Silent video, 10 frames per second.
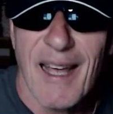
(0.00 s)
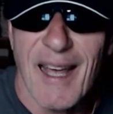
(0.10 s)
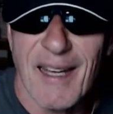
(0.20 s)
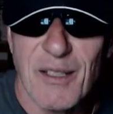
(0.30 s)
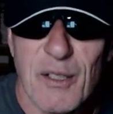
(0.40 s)

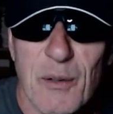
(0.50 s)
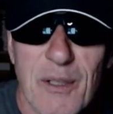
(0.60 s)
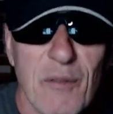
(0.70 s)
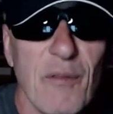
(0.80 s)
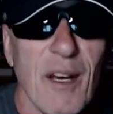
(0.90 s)
And you
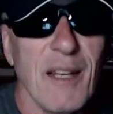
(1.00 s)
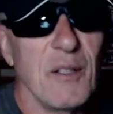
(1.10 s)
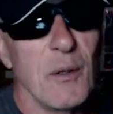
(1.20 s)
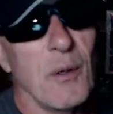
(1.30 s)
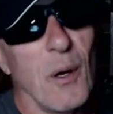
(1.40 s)
can
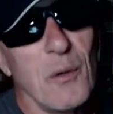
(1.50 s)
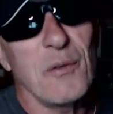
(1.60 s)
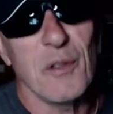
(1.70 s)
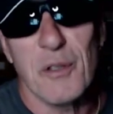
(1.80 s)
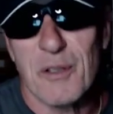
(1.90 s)
find your own
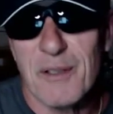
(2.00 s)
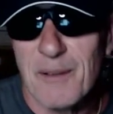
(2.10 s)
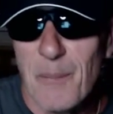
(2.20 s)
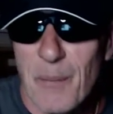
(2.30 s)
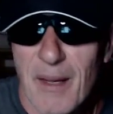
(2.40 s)

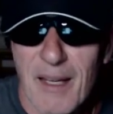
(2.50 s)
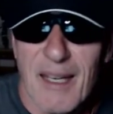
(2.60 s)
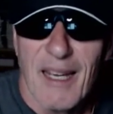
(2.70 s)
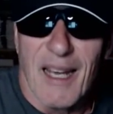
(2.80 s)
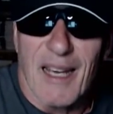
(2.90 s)
version
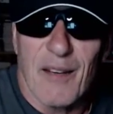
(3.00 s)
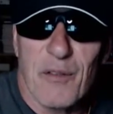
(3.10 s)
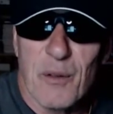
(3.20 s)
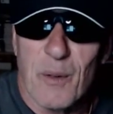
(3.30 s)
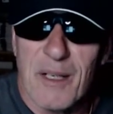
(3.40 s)

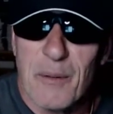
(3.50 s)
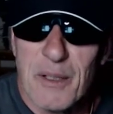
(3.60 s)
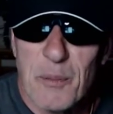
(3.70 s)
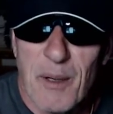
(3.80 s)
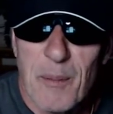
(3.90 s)
if you want to
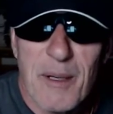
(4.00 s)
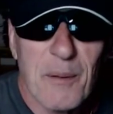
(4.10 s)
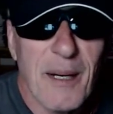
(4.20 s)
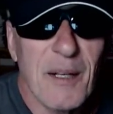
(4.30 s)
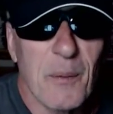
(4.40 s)
experiment
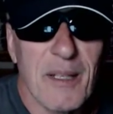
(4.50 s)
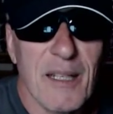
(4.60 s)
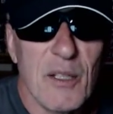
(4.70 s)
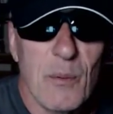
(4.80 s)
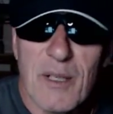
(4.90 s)
around with it. You